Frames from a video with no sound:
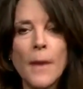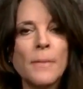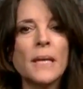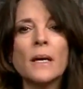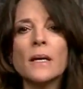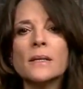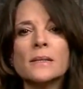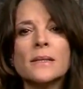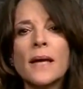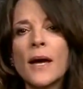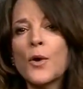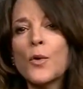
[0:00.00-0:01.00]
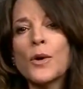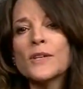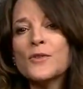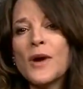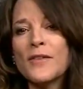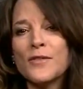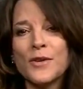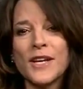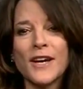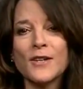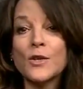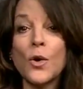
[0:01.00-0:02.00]
because they are going to have to
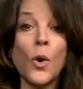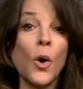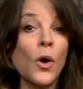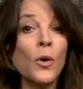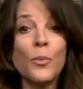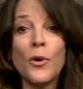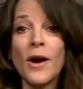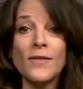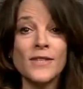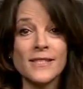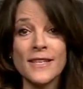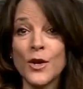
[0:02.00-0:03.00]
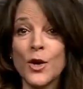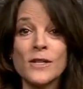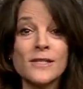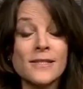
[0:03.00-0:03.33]
adhere to all privacy laws,